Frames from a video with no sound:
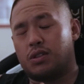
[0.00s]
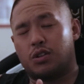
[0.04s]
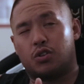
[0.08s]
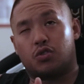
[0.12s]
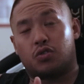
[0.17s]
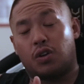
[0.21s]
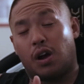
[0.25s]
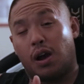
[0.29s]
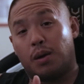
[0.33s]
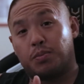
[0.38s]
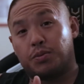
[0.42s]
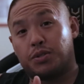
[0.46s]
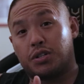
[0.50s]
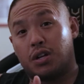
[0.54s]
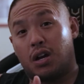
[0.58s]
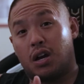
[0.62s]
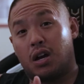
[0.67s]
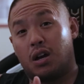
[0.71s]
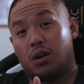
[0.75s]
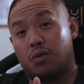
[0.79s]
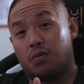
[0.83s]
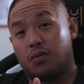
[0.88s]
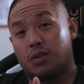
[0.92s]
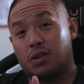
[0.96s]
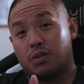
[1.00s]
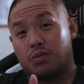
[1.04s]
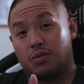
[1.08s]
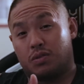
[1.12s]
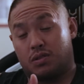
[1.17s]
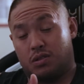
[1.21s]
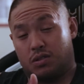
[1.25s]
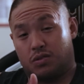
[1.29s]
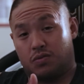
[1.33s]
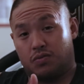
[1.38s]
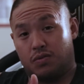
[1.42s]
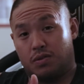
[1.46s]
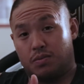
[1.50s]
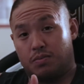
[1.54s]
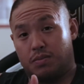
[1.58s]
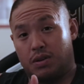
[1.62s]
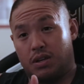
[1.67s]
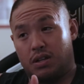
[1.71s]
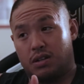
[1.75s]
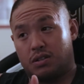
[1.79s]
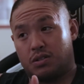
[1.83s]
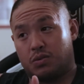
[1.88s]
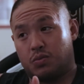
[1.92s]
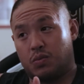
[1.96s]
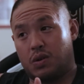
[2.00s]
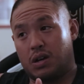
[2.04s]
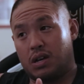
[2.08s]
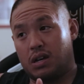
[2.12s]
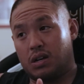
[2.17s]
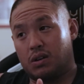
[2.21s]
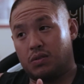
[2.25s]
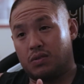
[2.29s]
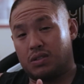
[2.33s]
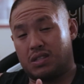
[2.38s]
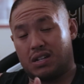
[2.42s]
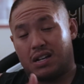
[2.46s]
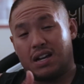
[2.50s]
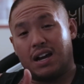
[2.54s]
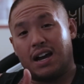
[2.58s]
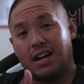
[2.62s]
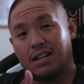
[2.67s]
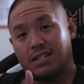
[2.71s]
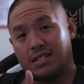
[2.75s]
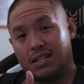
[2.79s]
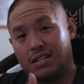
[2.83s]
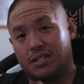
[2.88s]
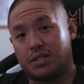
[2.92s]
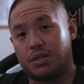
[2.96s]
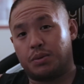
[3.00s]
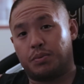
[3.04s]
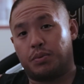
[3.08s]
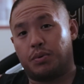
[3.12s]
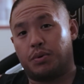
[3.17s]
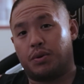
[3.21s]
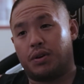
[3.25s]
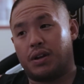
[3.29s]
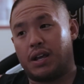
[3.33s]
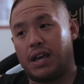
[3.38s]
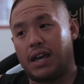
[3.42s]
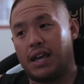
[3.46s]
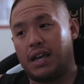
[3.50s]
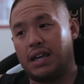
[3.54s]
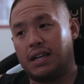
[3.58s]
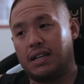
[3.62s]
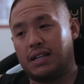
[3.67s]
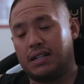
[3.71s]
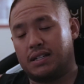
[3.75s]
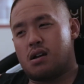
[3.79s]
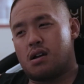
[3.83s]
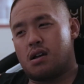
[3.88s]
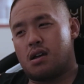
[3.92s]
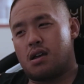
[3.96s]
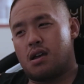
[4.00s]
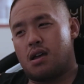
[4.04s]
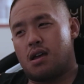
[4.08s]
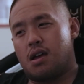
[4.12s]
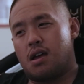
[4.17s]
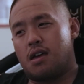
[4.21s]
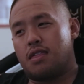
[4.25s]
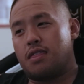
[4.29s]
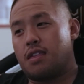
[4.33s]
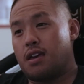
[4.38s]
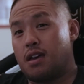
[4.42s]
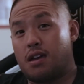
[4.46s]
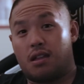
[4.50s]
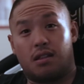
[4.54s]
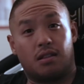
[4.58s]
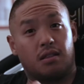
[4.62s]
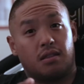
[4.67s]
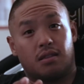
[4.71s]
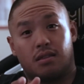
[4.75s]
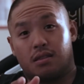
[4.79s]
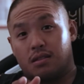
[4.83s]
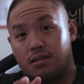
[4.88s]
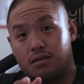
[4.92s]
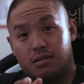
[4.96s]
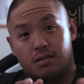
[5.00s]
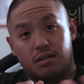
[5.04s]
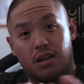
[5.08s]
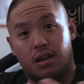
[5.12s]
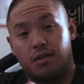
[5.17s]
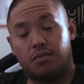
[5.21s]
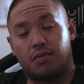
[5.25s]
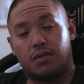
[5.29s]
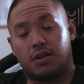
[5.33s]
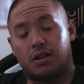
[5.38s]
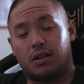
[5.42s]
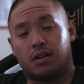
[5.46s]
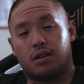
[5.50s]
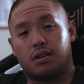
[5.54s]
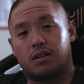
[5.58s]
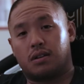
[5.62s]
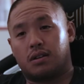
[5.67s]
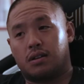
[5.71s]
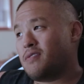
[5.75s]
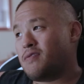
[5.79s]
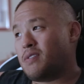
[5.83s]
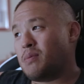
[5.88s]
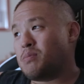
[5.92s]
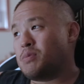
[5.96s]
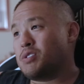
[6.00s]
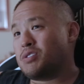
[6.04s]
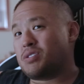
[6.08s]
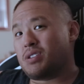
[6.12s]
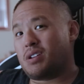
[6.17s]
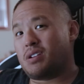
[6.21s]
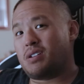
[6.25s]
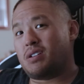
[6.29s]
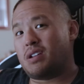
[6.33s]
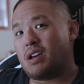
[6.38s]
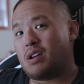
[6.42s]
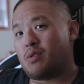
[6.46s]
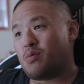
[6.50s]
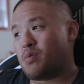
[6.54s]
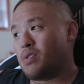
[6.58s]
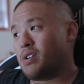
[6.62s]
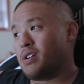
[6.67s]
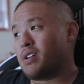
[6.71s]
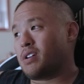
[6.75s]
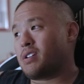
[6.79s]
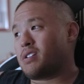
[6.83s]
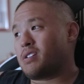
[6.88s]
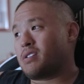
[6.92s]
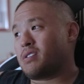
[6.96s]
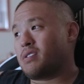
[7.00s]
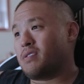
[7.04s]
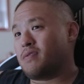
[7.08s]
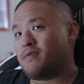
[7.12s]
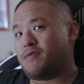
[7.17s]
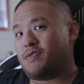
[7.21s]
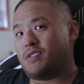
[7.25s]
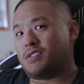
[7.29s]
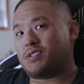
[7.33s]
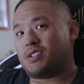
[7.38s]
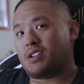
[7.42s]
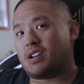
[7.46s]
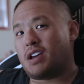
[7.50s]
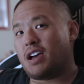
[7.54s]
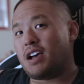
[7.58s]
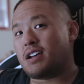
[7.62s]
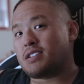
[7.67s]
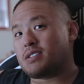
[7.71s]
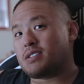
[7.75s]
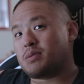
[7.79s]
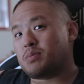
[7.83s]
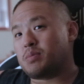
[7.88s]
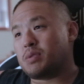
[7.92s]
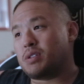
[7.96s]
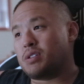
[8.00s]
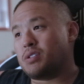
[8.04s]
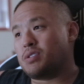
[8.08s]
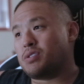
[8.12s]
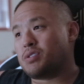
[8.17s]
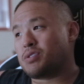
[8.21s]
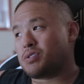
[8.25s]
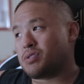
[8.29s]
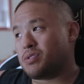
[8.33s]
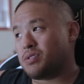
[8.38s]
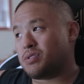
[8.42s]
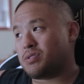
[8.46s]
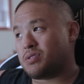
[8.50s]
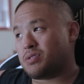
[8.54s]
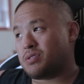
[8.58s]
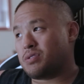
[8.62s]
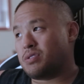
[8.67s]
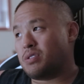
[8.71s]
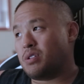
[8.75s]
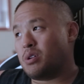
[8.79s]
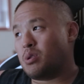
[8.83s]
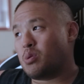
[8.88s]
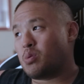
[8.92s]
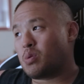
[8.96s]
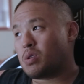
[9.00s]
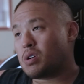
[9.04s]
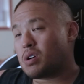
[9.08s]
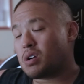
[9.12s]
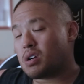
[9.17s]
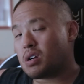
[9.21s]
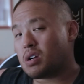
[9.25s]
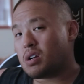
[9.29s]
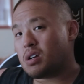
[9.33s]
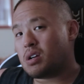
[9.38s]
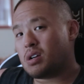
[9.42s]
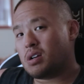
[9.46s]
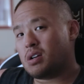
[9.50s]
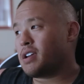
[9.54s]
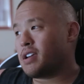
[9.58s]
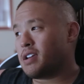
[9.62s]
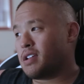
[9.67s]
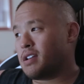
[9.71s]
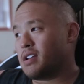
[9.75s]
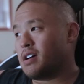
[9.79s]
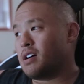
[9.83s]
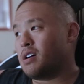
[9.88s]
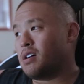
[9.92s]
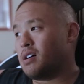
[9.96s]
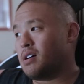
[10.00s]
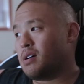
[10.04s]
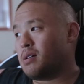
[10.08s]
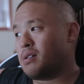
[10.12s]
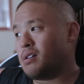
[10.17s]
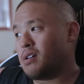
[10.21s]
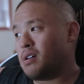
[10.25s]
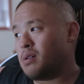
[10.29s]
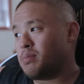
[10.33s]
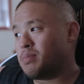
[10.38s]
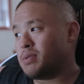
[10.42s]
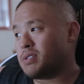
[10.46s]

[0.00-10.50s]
drop shot rigged with a swim bait as well, with the Kitech 2.8, and then this Ned rig. If I'm using a Ned rig, fishing has to be usually slower, and I'll